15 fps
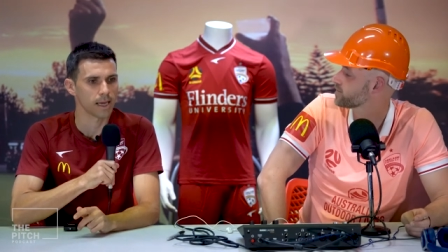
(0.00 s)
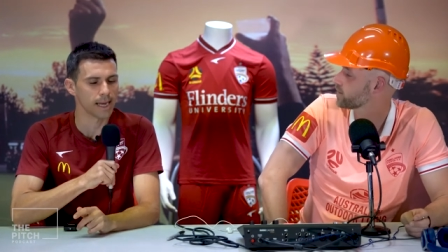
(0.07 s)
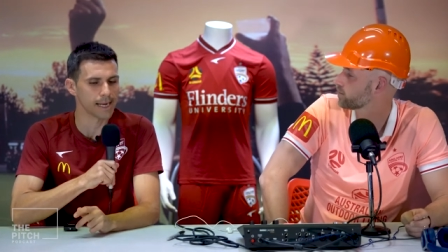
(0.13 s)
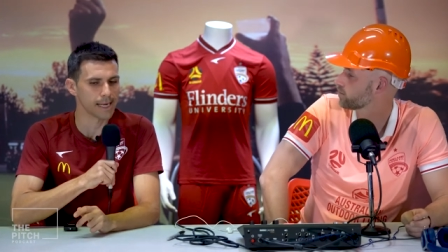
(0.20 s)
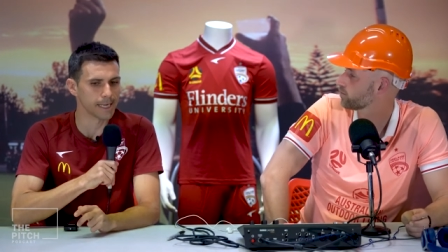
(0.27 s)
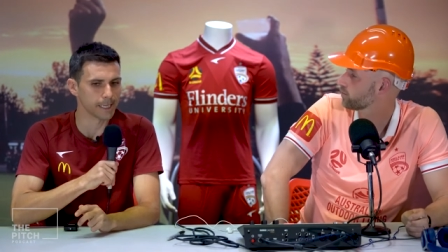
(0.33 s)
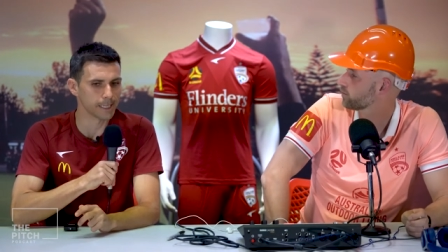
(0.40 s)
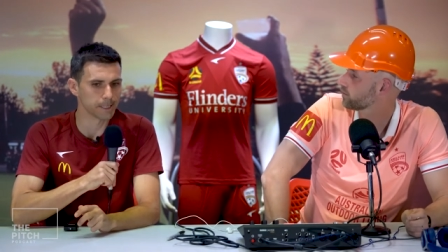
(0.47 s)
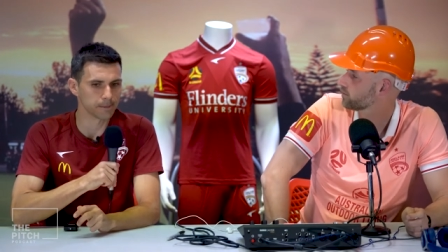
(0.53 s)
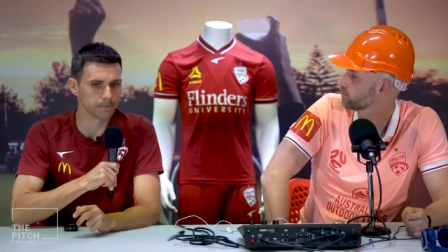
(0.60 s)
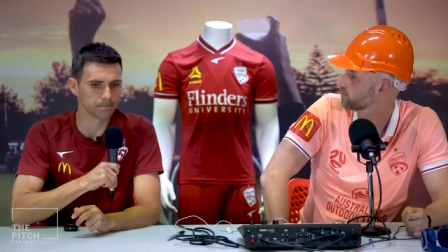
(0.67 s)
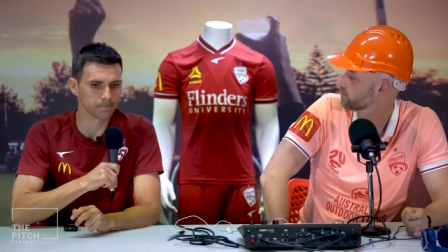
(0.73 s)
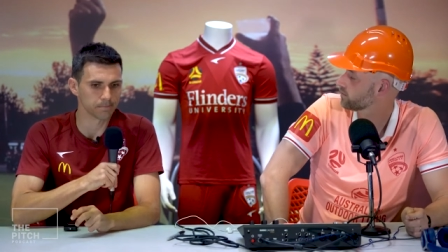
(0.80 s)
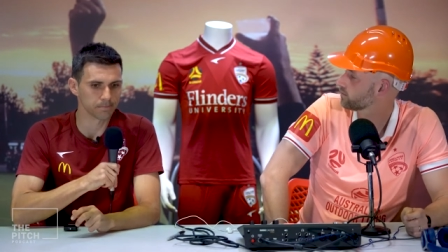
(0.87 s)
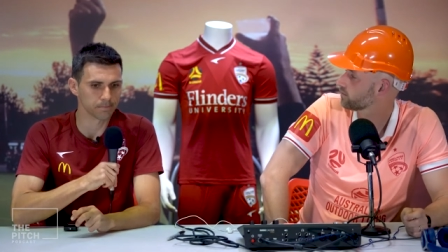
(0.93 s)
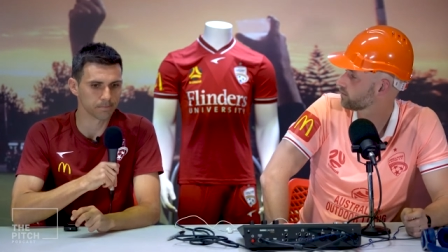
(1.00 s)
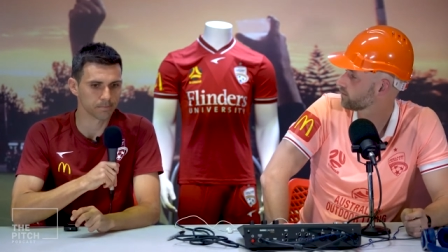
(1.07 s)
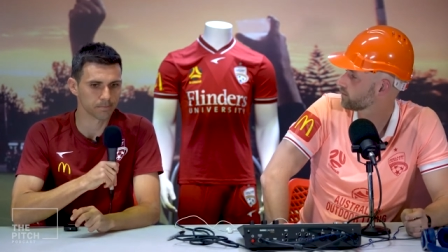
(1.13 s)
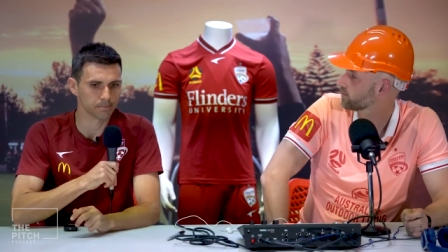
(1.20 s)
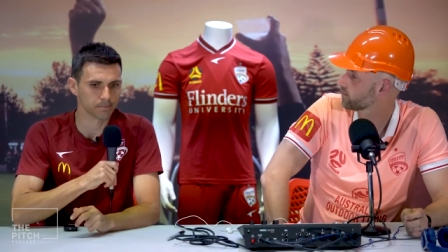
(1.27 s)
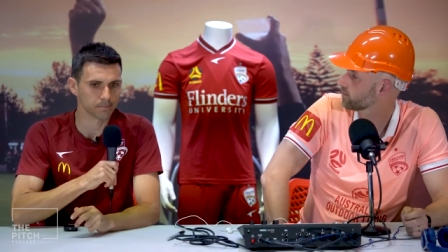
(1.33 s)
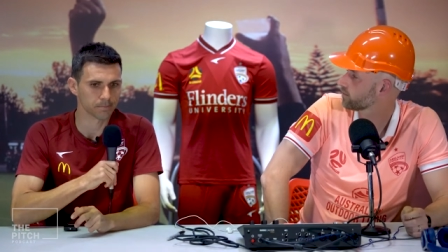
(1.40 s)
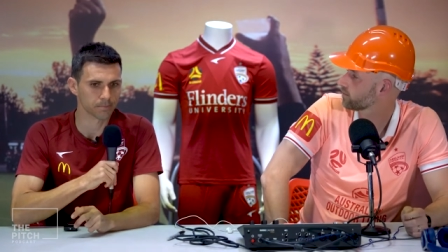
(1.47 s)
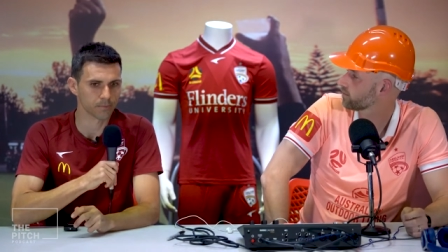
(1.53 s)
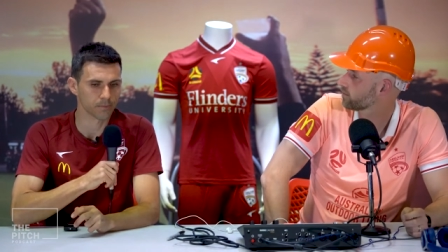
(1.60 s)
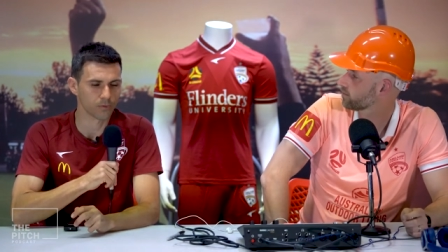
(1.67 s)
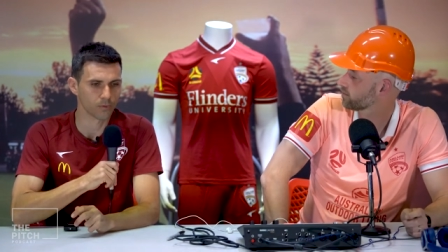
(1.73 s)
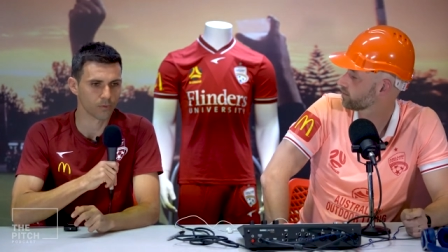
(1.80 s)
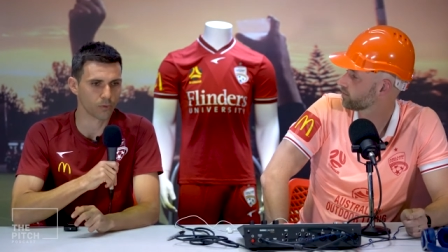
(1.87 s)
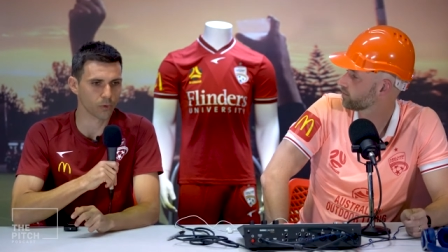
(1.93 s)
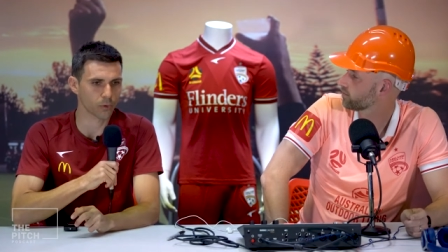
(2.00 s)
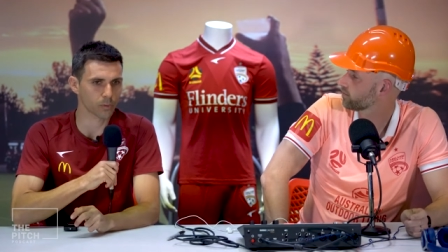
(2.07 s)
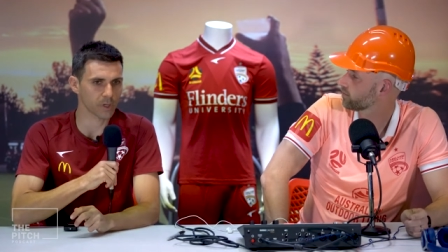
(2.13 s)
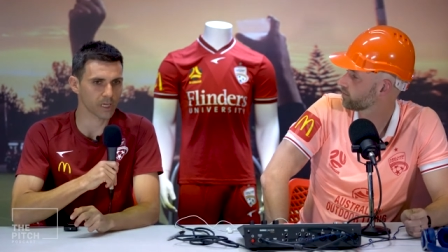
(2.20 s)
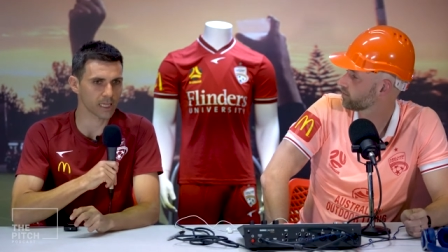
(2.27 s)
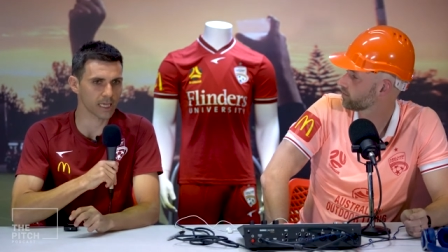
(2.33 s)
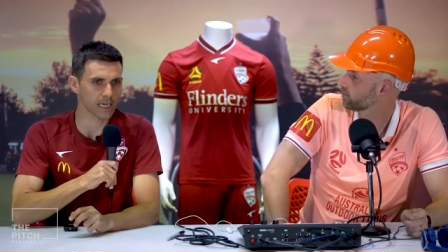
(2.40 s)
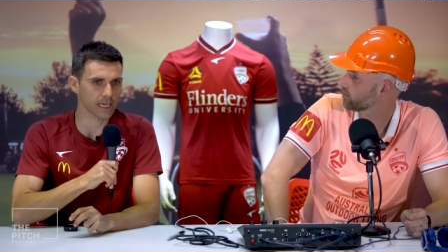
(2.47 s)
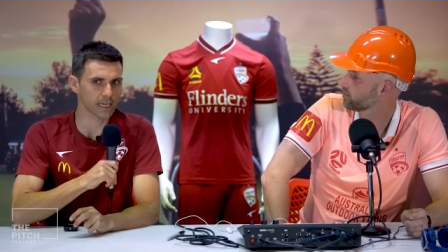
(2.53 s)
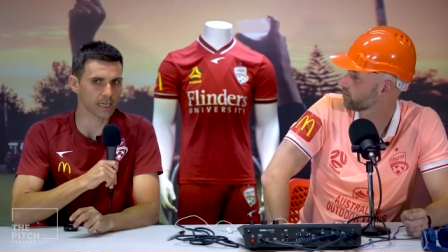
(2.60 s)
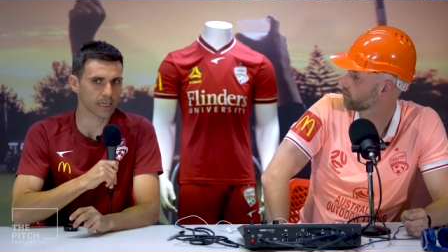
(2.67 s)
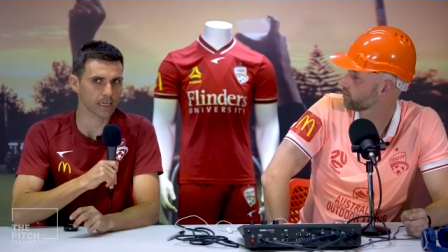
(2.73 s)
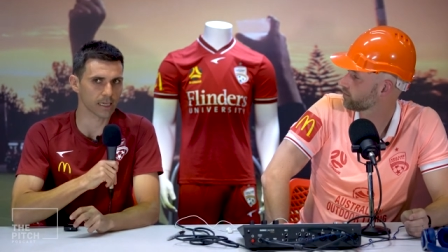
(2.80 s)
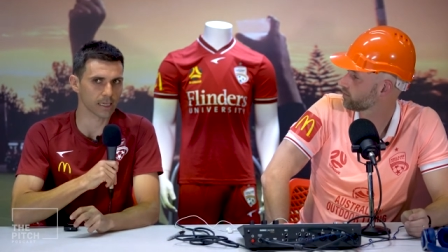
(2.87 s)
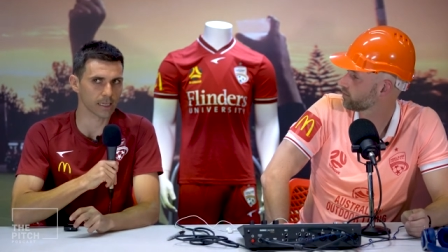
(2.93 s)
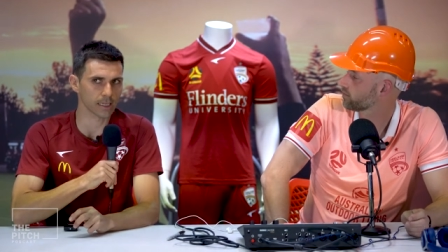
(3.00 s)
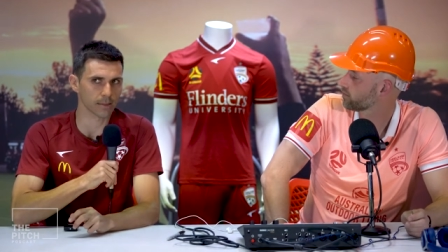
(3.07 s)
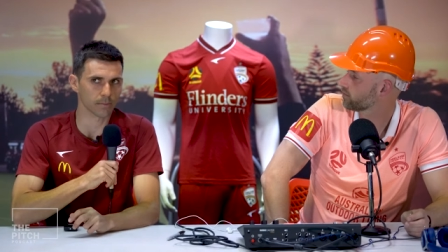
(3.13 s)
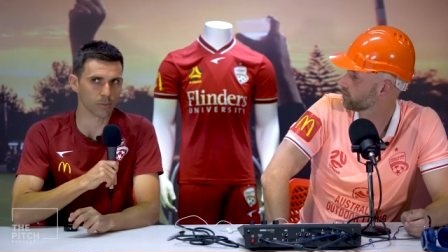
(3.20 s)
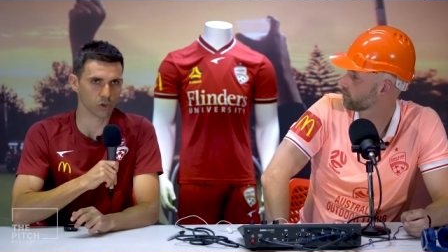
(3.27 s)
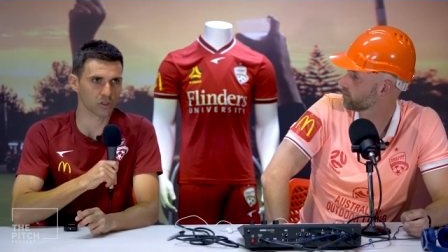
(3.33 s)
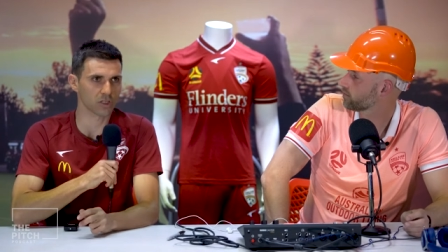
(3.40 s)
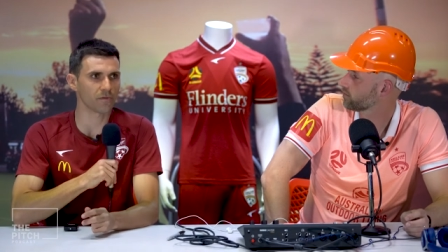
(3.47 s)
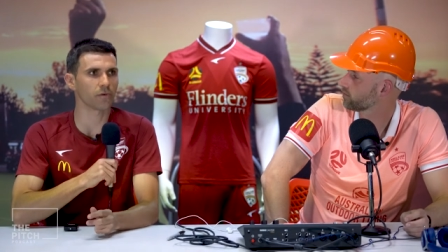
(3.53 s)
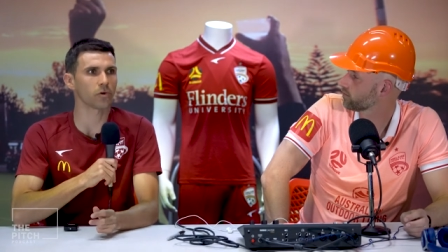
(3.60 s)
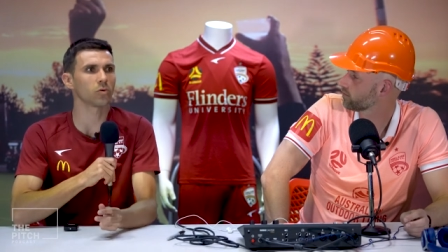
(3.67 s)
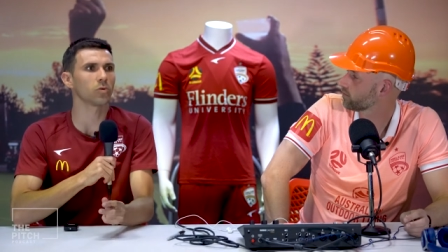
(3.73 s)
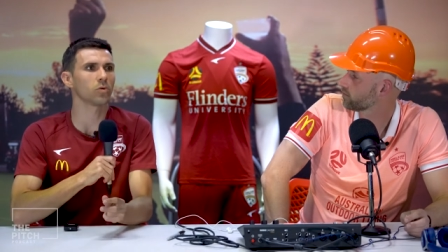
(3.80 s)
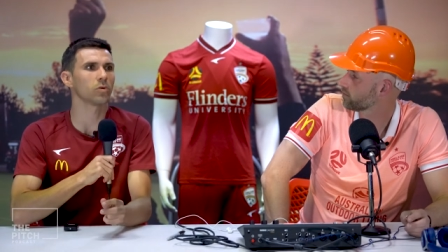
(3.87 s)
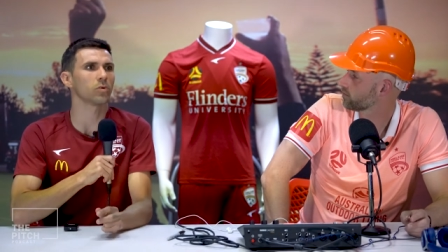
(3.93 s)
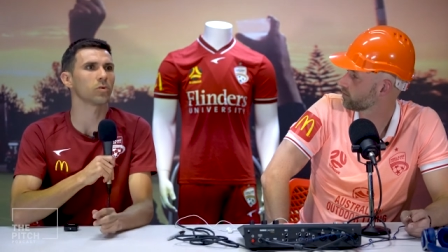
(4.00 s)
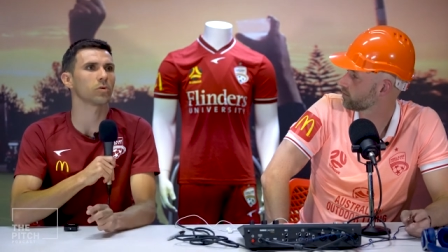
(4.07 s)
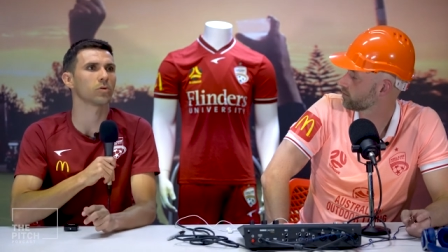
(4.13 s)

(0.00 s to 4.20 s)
For me, the most difficult